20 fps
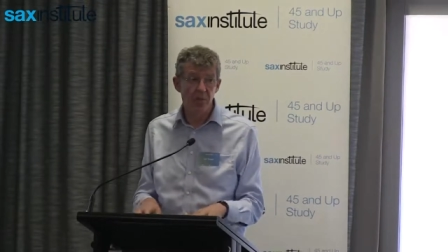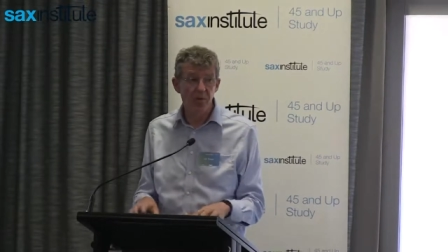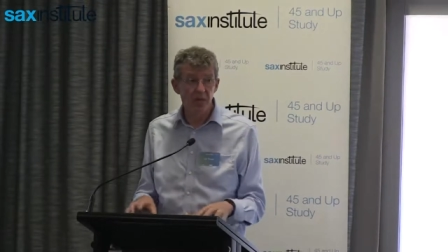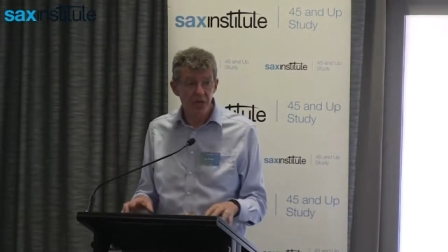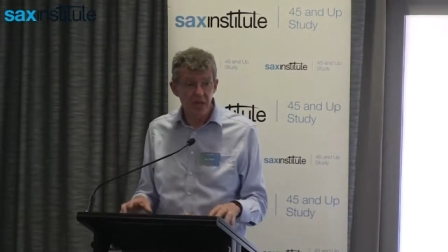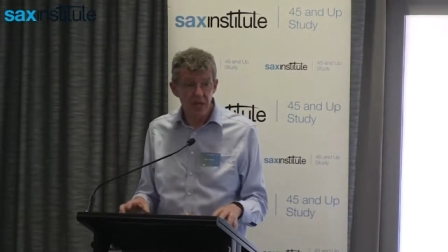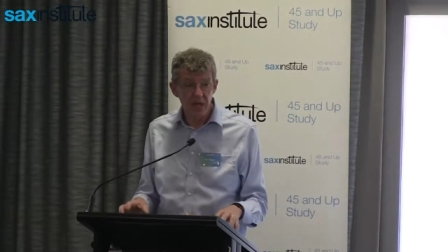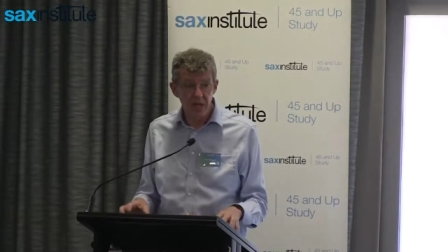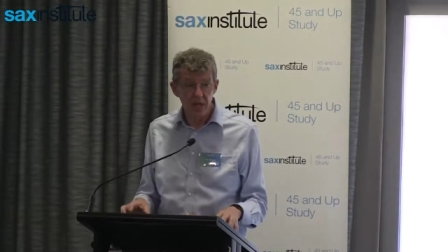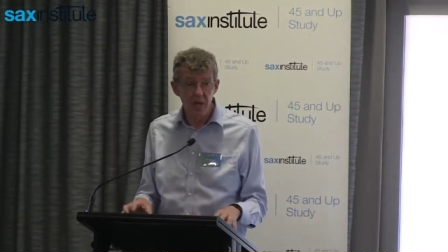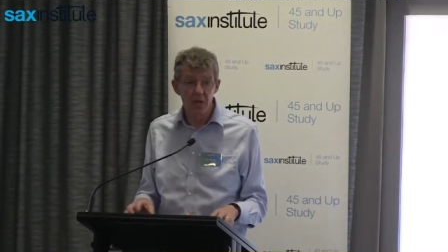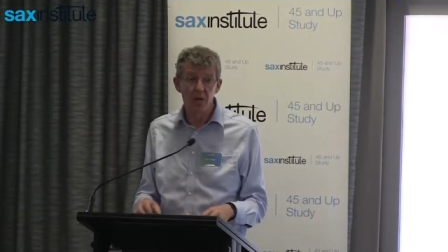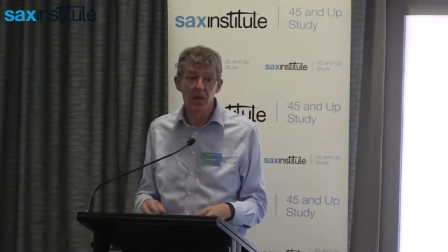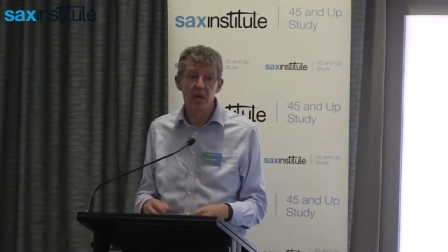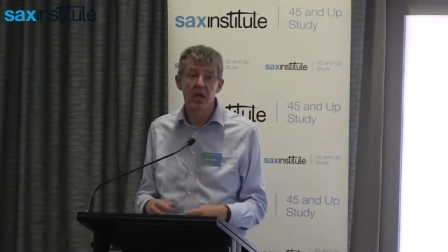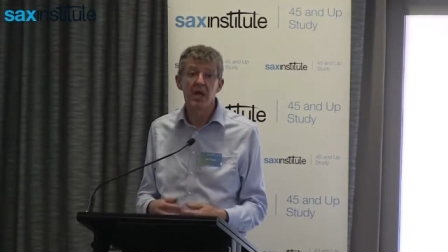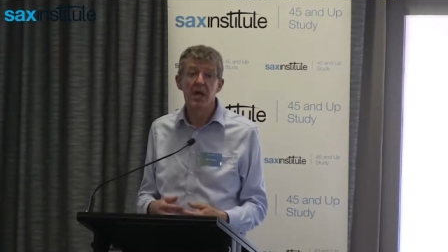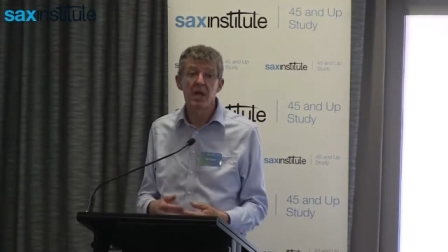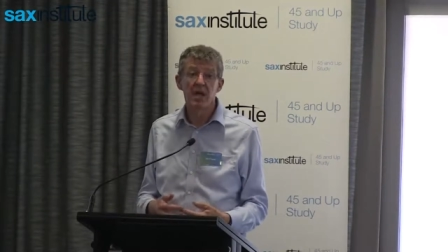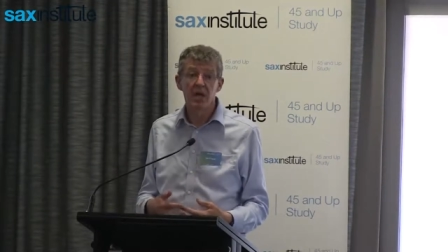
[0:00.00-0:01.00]

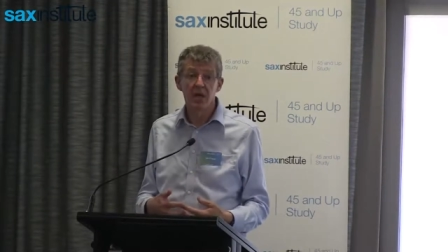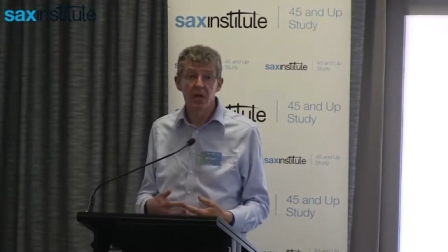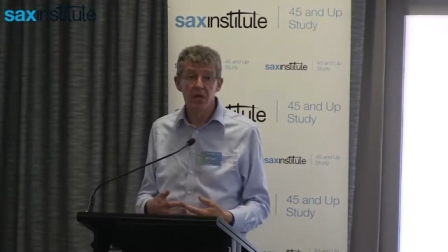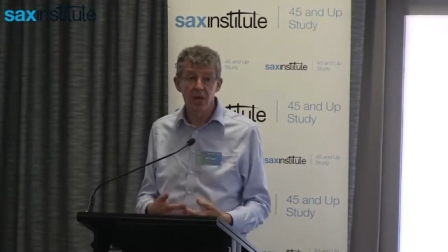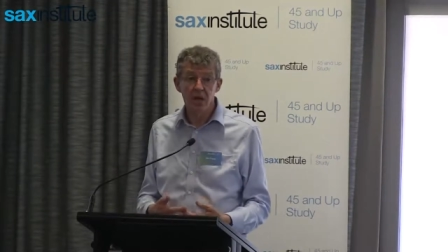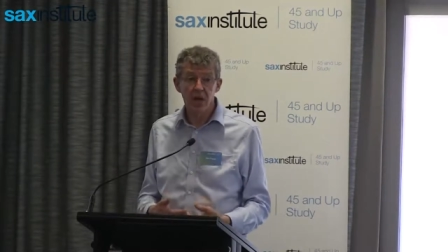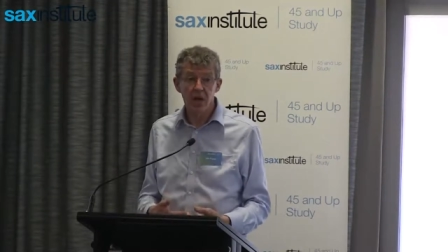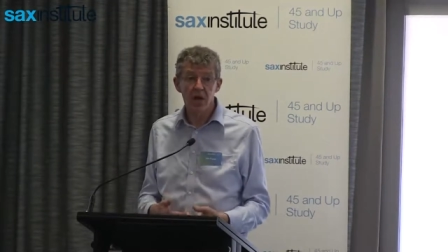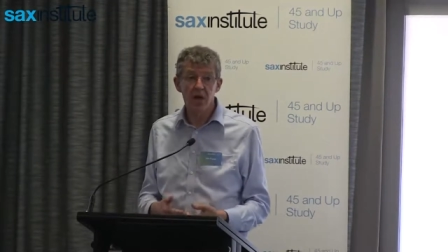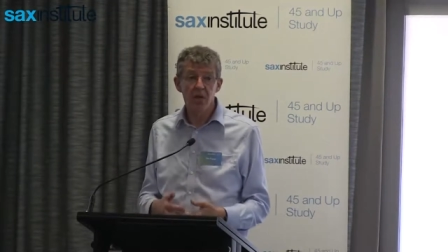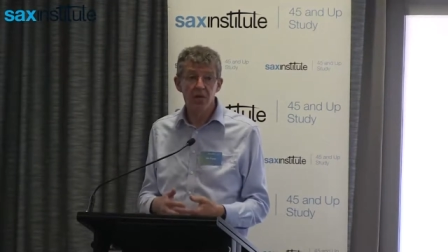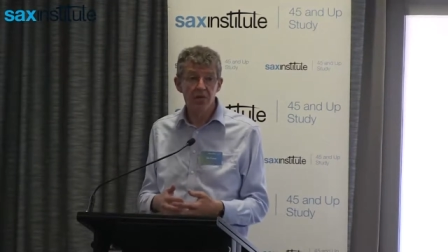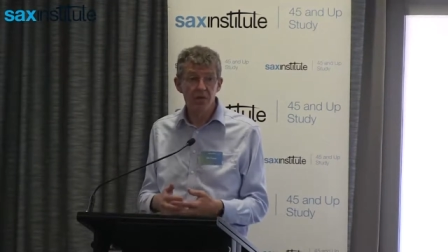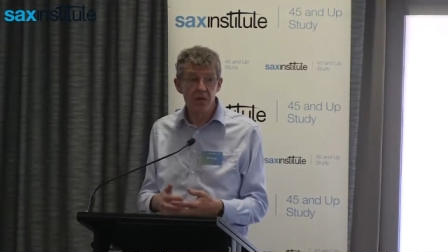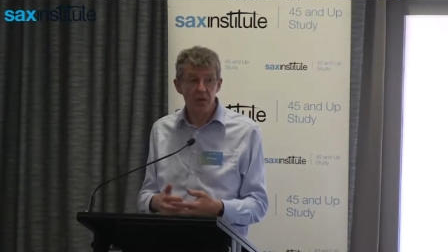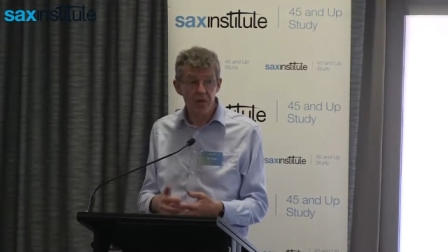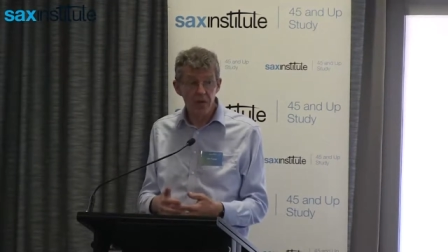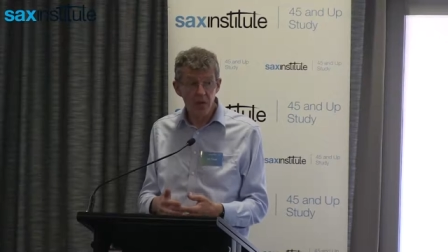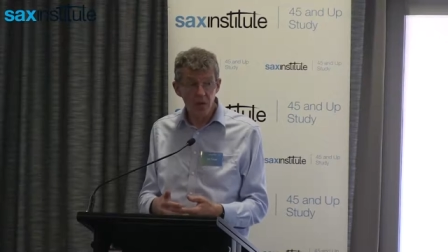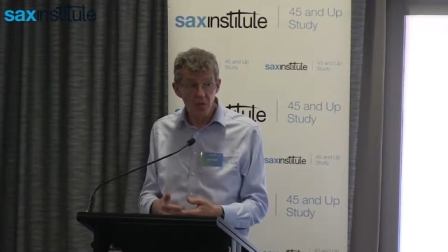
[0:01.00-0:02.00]
particularly in the area of
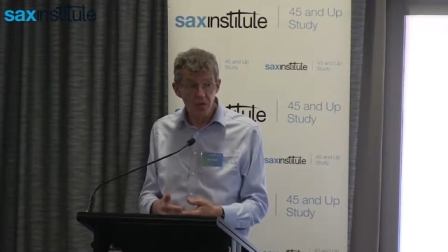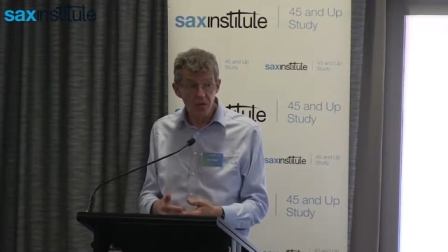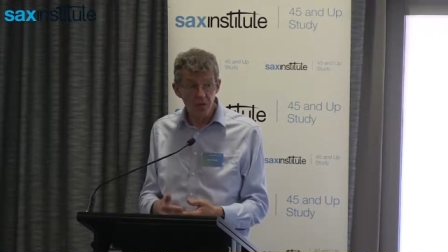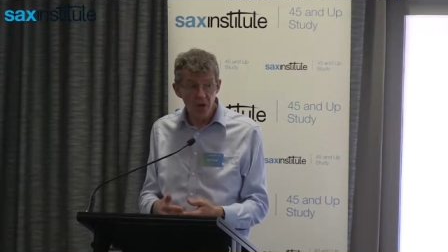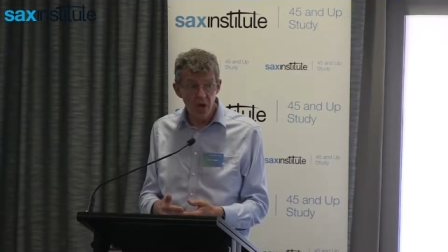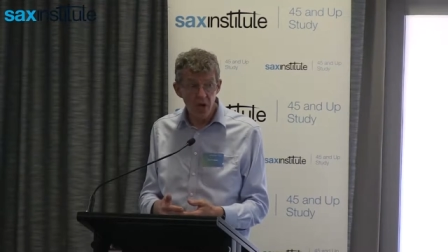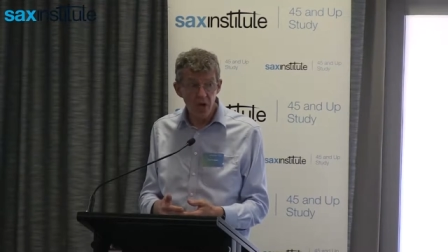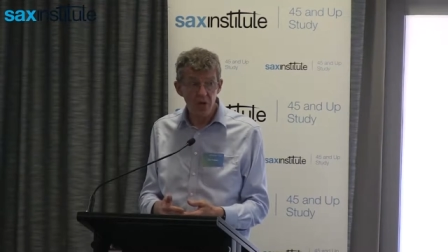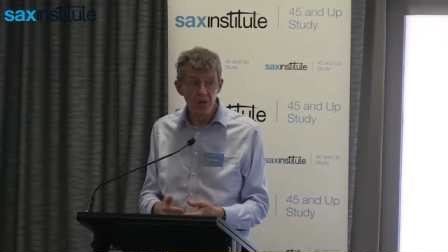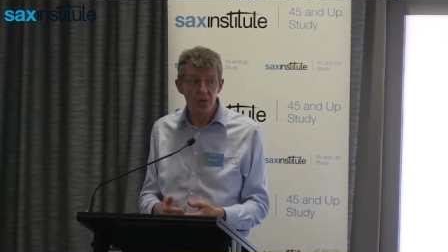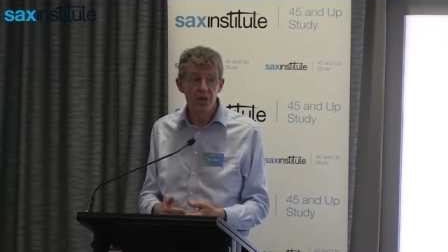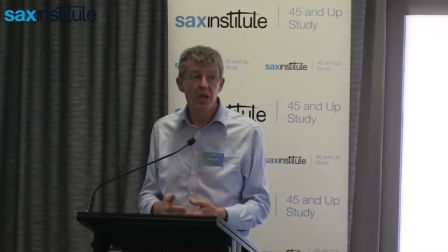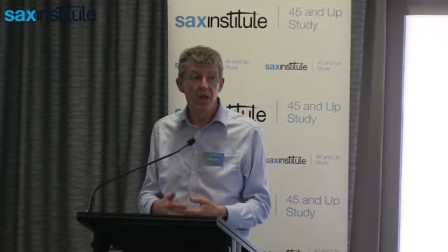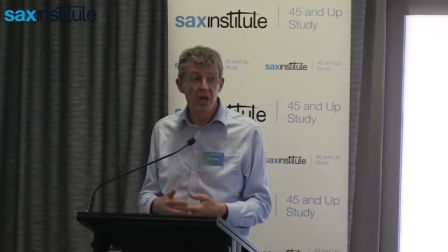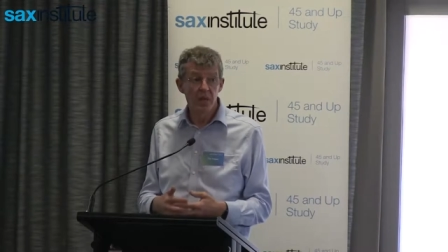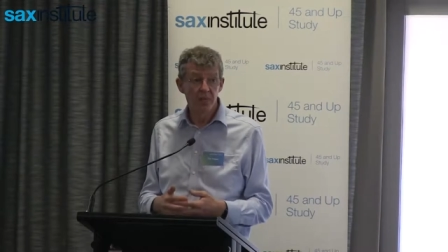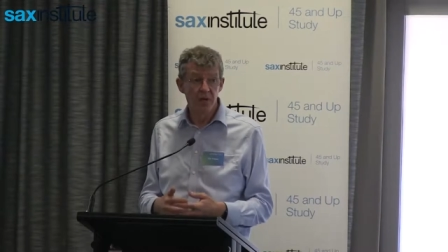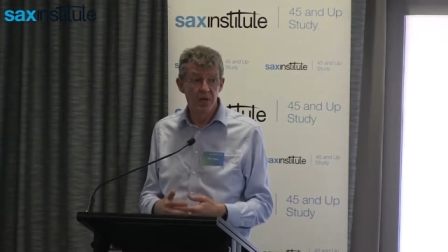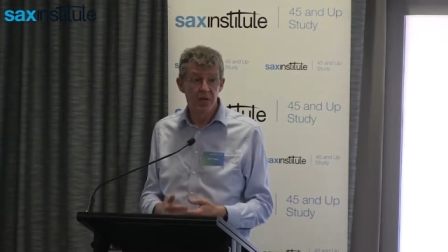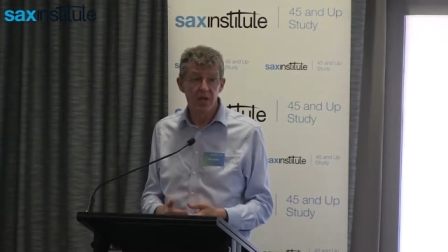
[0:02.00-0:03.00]
clinical trials,
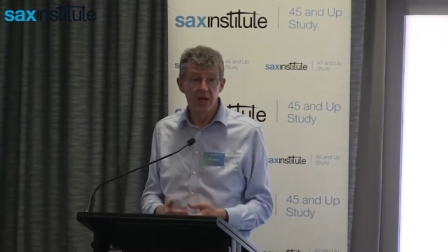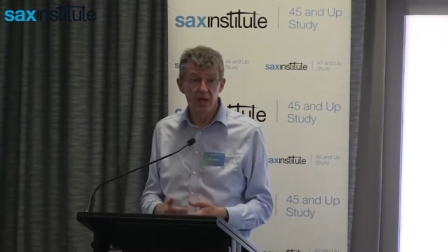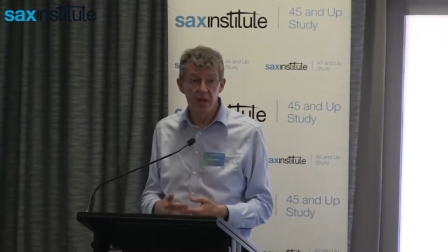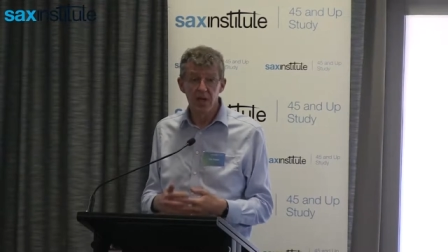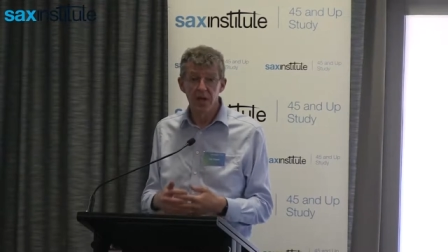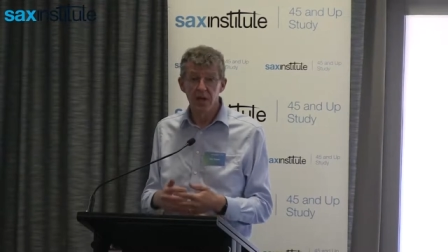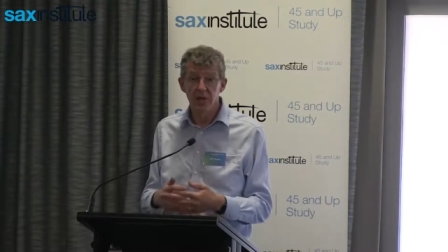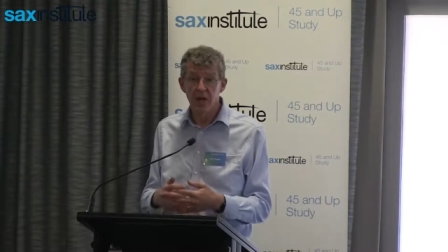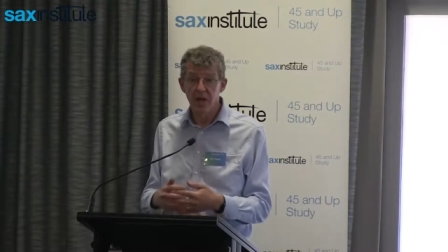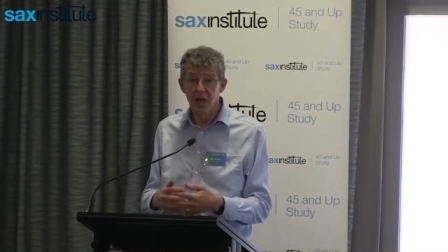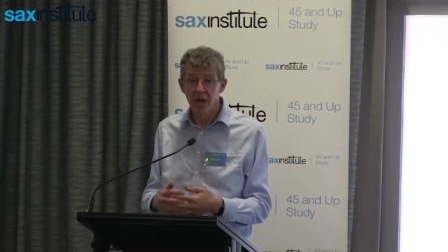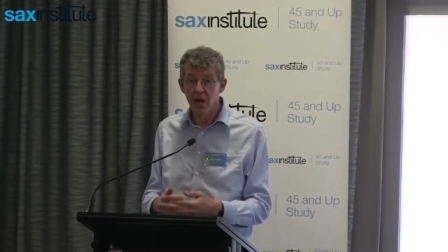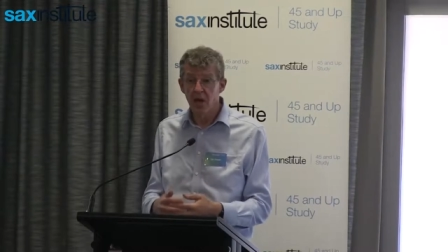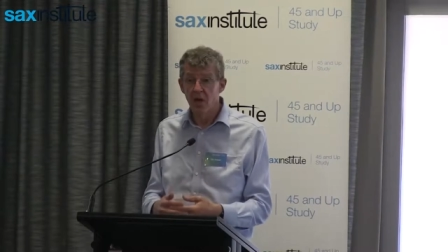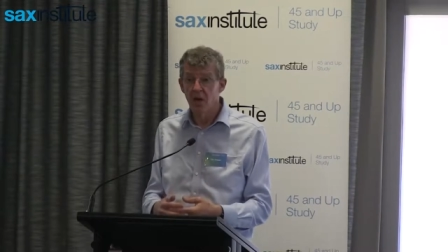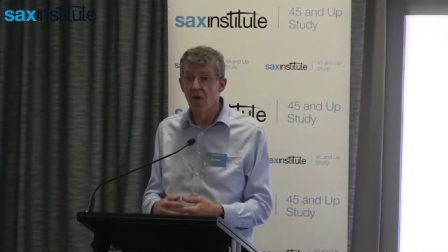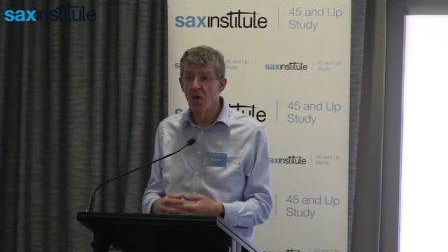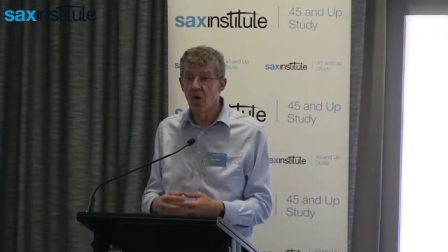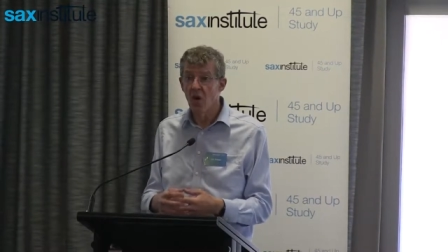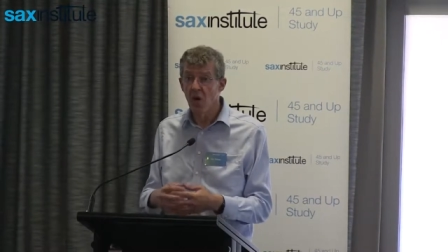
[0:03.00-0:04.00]
particularly in
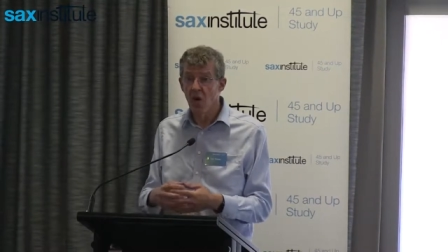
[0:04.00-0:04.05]
the